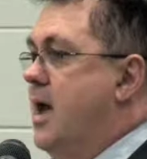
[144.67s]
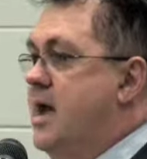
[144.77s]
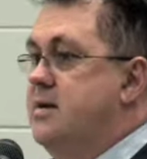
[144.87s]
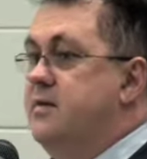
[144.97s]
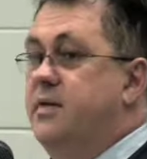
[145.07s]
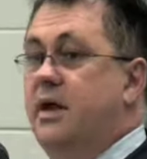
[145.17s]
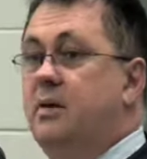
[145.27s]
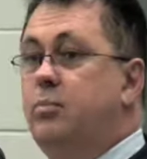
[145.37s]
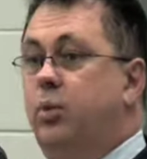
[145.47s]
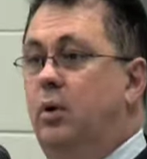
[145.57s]
And the
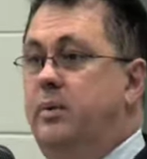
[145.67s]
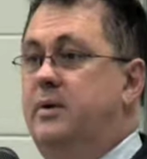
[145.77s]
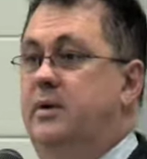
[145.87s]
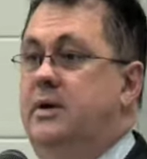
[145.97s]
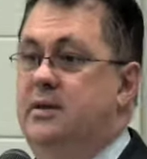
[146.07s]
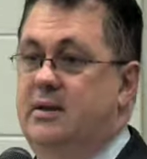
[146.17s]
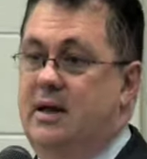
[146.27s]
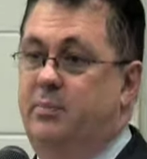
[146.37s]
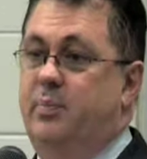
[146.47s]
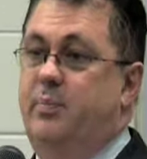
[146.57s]
unemployment in
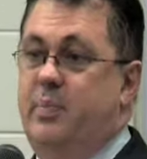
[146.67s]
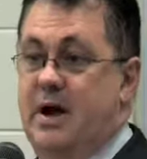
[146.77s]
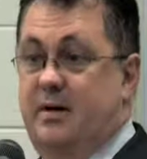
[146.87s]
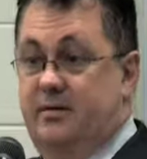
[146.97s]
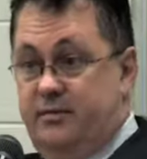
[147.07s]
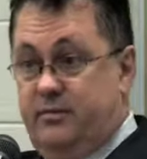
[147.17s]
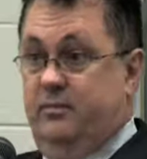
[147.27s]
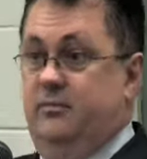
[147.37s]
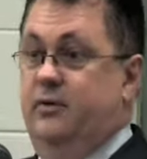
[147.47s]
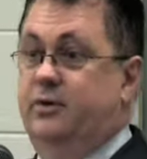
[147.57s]
that part of
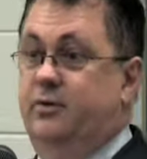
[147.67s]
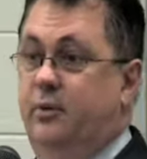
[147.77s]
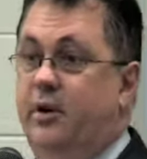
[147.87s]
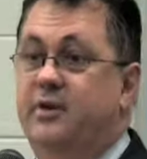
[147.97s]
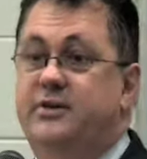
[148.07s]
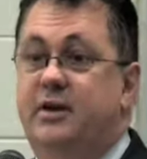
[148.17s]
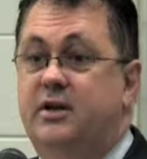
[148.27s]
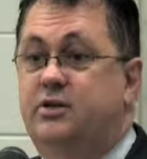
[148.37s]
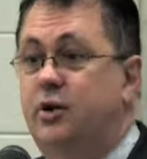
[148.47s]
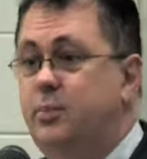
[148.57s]
Victoria is
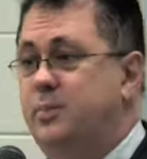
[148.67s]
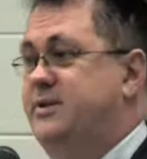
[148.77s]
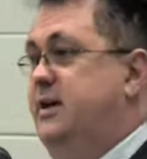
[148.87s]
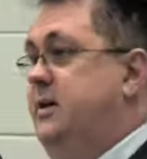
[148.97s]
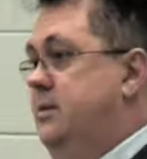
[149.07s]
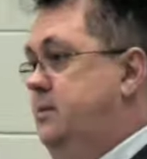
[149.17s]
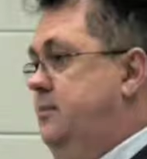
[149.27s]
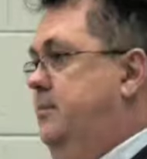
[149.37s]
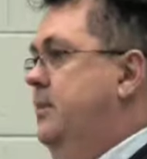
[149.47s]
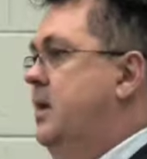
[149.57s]
only 2%.
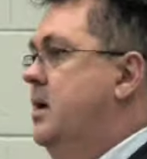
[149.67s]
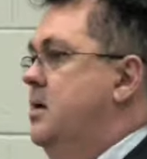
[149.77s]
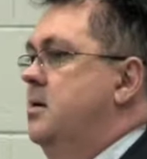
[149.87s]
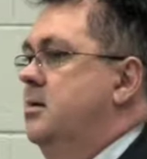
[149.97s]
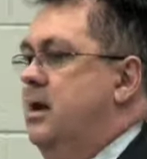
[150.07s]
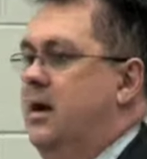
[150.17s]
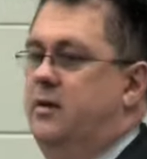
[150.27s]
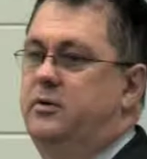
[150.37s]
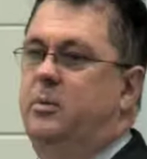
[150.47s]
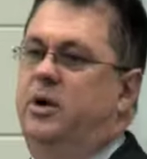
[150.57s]

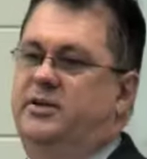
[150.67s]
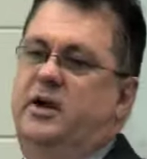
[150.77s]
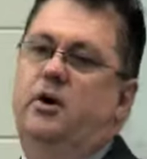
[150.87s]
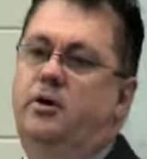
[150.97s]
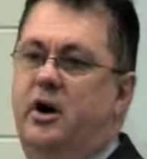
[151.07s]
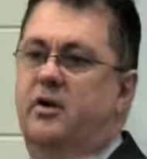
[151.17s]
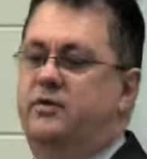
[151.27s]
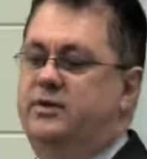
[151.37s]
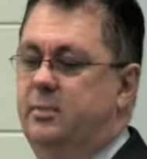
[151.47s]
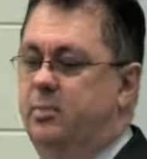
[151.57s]
Now, you might say, oh, you're
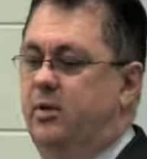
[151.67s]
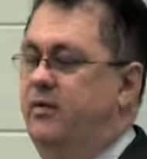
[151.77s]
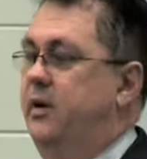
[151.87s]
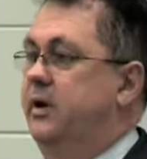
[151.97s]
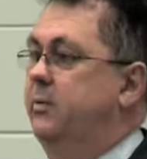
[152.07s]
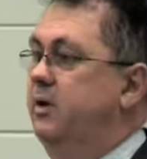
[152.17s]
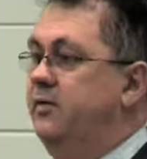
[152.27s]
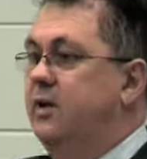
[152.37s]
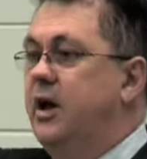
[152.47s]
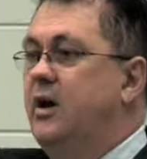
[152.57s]
oversimplifying it, but
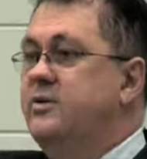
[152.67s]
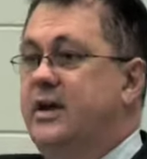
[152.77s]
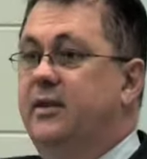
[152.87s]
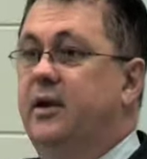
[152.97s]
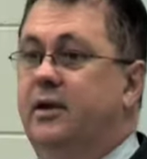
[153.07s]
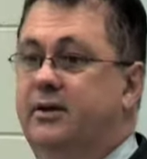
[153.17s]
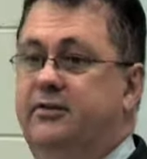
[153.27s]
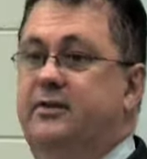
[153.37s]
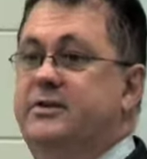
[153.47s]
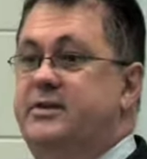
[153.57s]
if you go down the
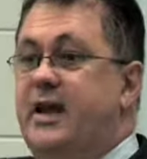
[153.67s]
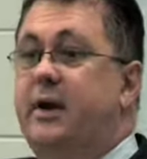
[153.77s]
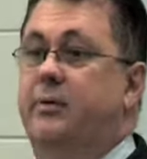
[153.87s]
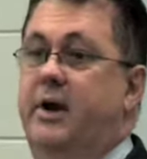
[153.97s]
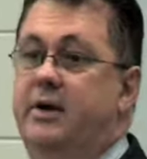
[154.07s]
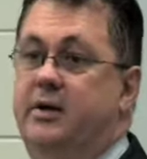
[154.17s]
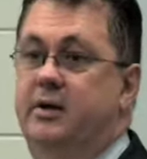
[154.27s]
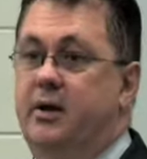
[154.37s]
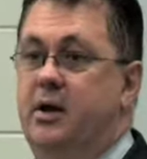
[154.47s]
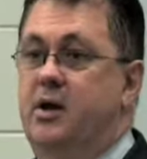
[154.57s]
list and stack rank
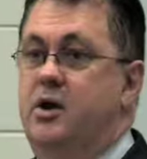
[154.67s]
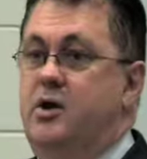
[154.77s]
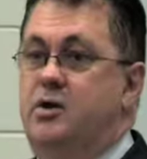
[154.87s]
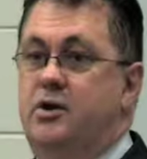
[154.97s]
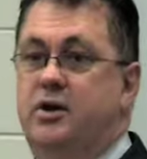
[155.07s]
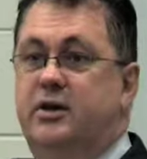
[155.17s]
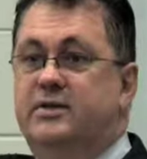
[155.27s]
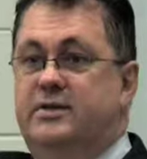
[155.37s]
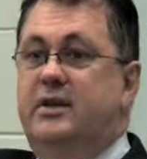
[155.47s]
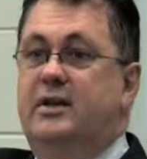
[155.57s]
it, you
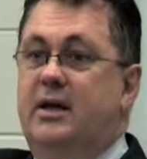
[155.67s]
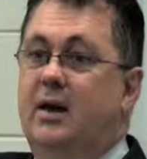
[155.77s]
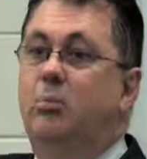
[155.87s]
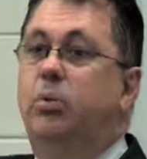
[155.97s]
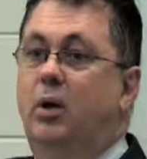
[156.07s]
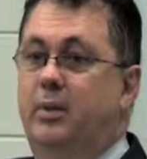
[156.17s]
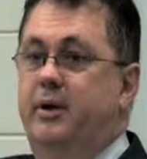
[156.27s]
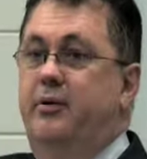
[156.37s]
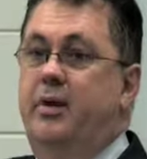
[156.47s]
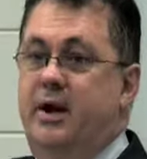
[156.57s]
can see the
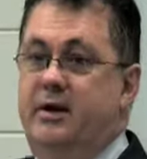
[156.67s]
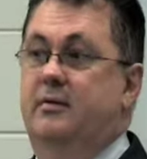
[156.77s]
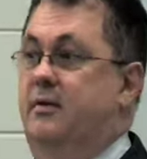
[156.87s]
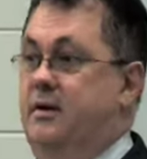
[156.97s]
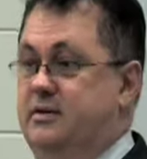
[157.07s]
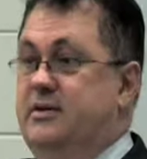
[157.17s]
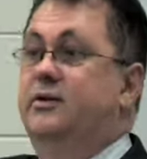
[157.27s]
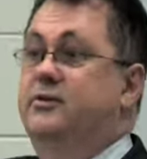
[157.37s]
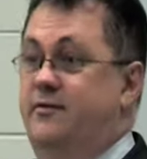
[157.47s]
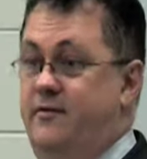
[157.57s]
unemployment rate. It
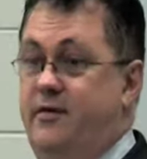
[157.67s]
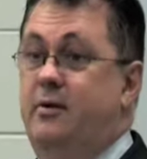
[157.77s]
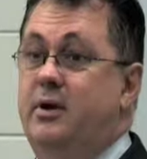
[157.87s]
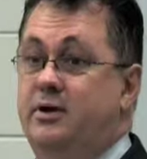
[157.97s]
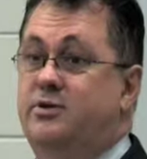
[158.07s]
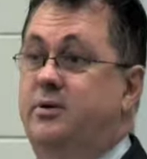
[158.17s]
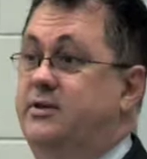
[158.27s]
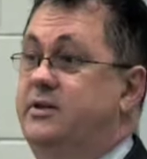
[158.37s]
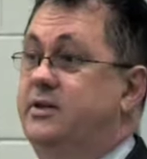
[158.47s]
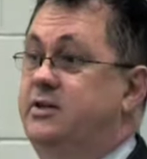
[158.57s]
tells a very
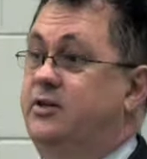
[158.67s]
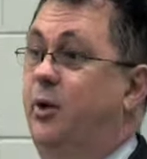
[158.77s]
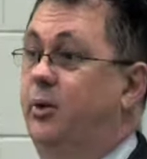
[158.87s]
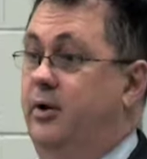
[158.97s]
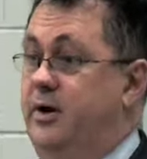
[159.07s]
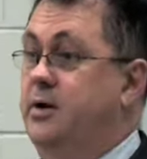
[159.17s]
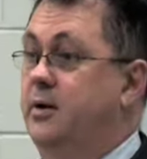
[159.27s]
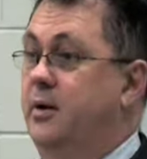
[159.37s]
interesting story